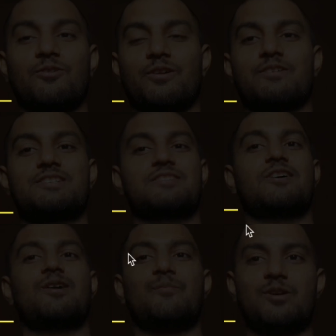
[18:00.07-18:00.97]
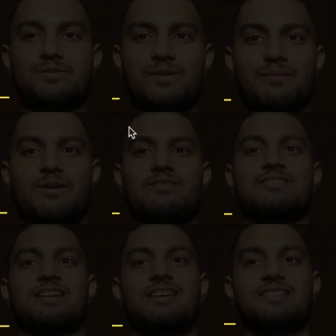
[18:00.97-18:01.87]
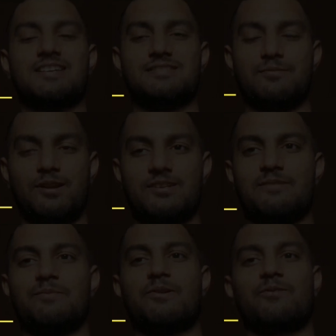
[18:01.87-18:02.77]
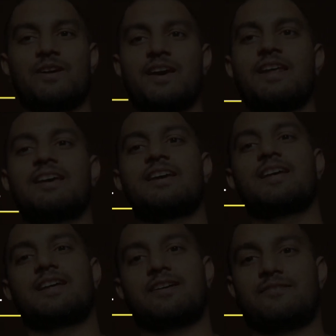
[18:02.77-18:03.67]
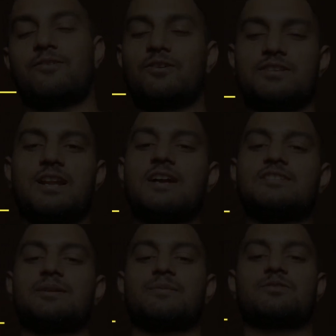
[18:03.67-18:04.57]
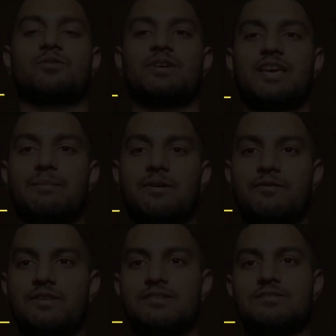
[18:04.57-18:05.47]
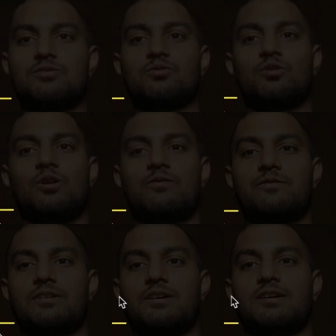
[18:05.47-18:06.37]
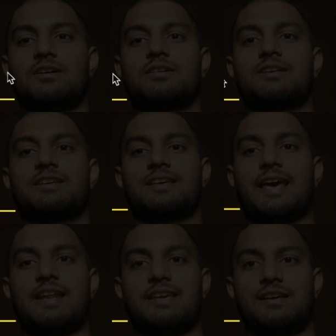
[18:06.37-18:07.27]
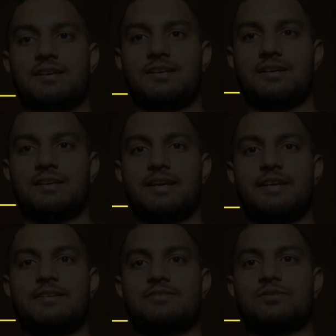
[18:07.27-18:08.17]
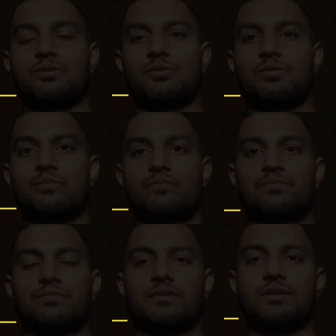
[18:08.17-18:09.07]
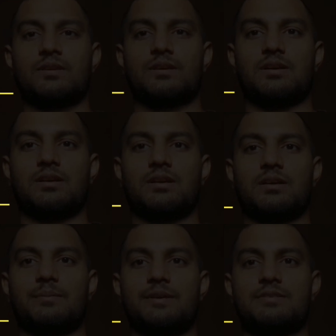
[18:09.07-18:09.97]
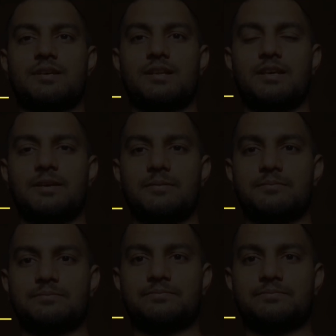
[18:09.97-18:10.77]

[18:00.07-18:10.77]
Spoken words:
4, which is not possible because 3 is a smaller number over here, 4 is a larger number. So we came up with this rule of carry, right? So basically,